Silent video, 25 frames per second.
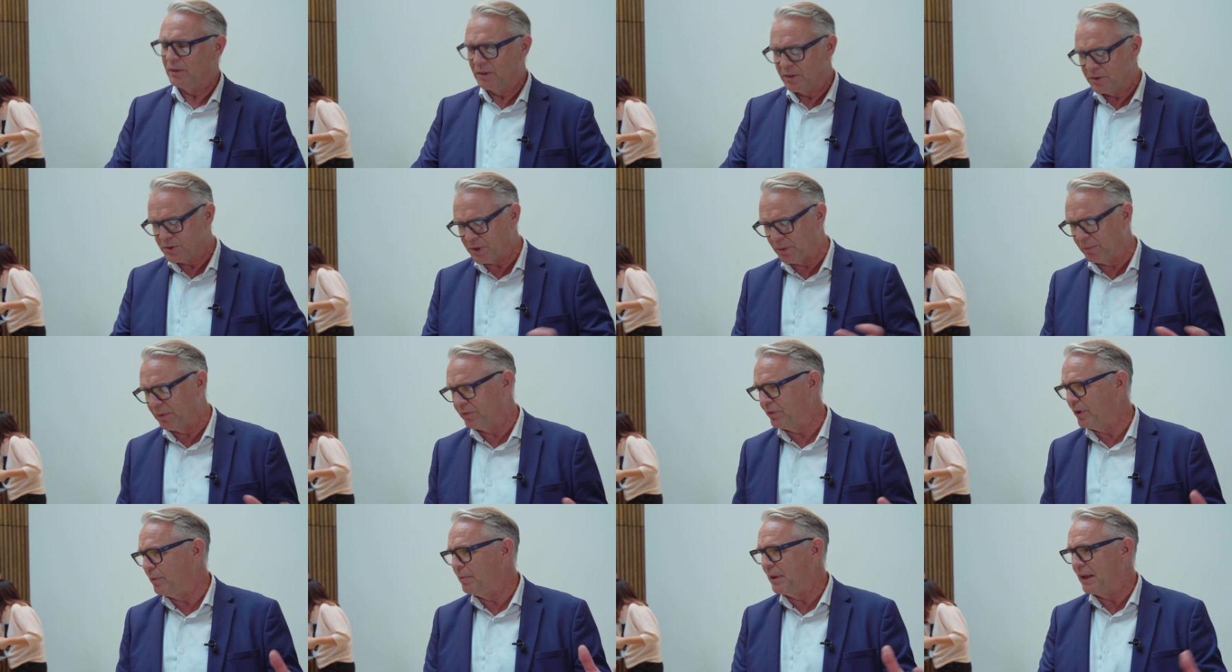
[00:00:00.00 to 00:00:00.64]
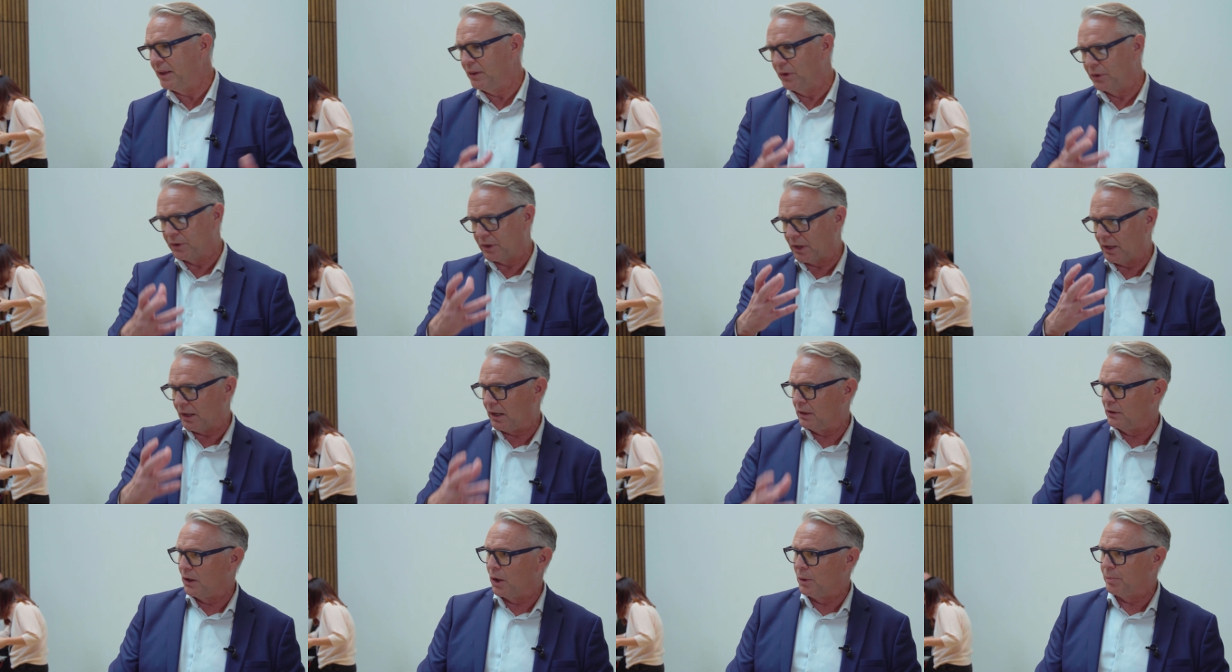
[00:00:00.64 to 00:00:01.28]
Some of it may look
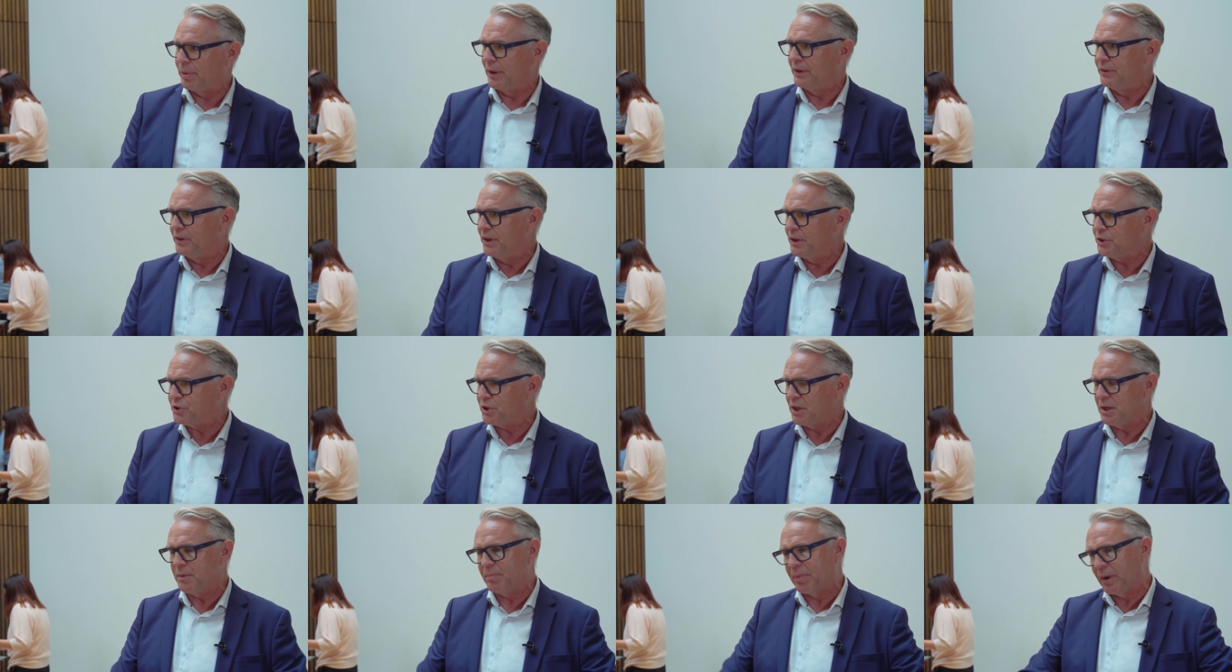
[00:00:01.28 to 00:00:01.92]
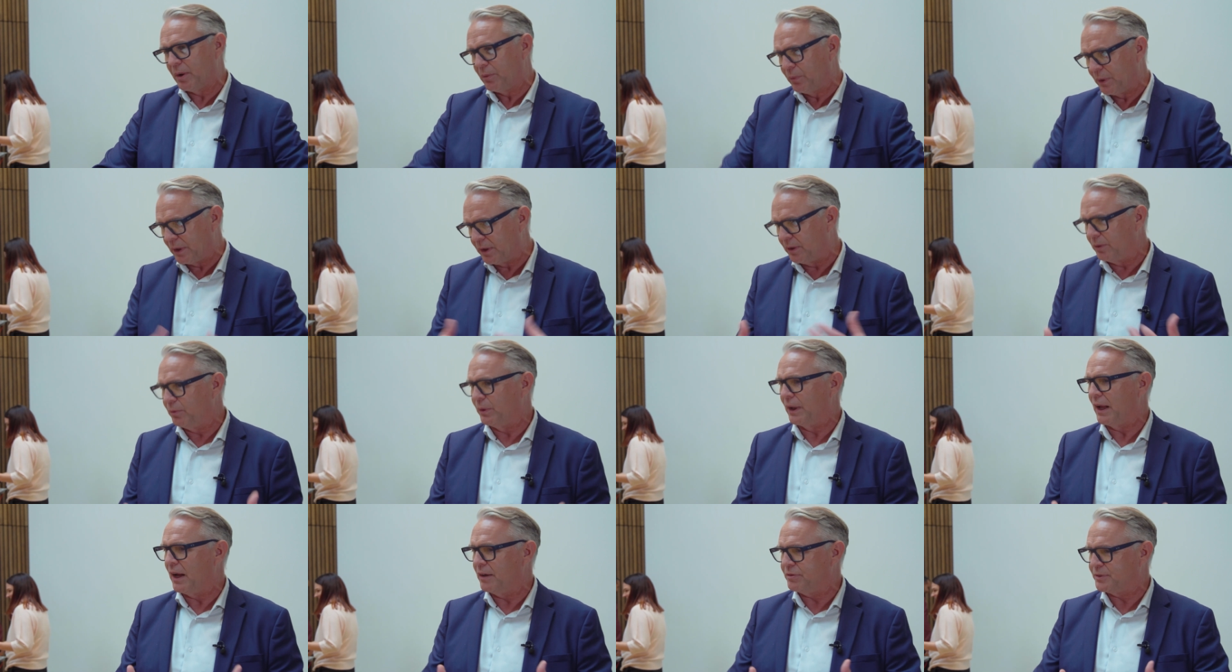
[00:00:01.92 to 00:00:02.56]
a little bit nichey, but we
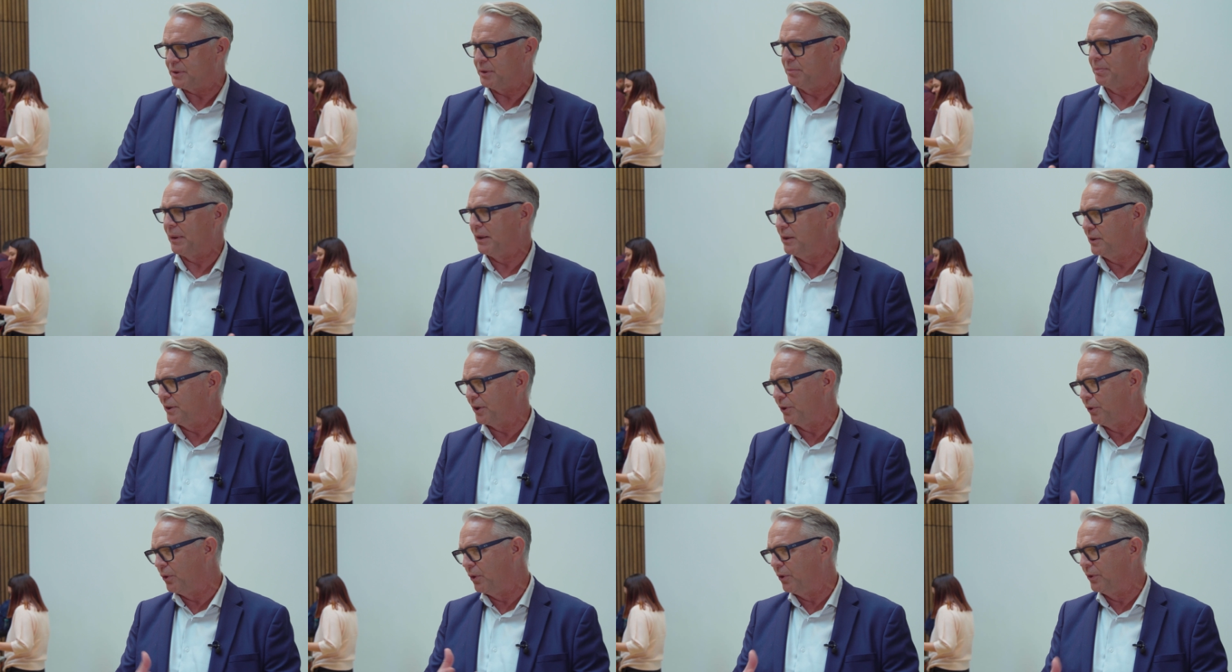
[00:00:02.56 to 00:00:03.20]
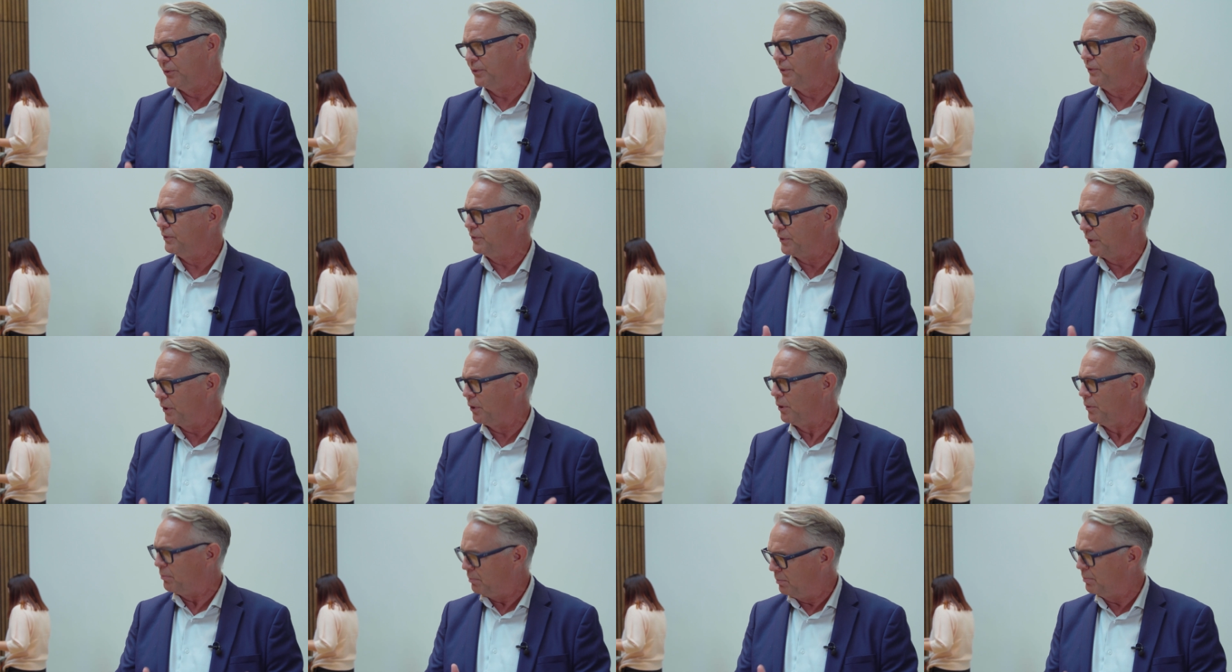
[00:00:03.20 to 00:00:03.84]
have to build our own, you
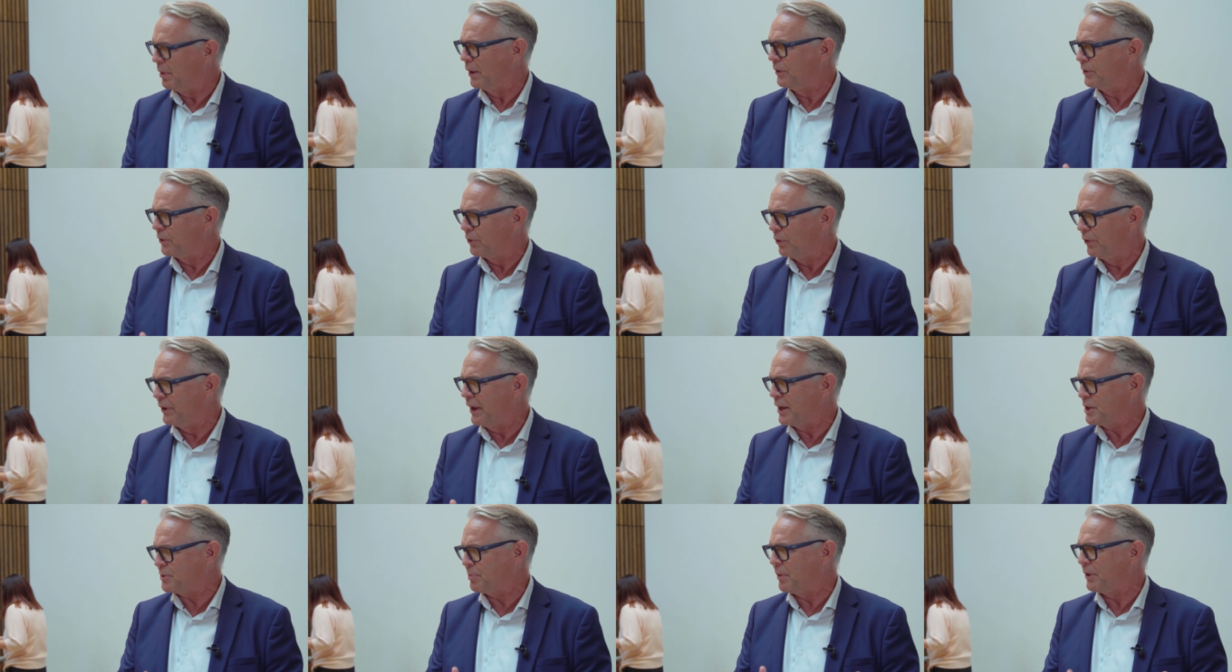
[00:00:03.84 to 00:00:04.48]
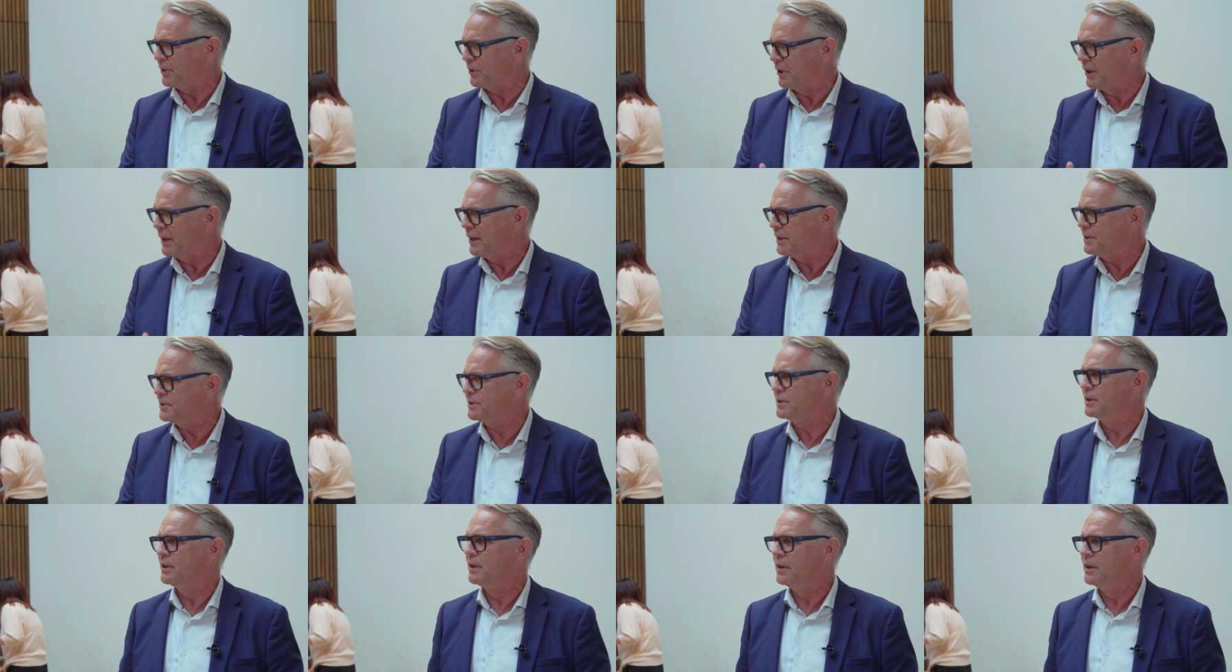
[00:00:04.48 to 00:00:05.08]
know, build our own expertise.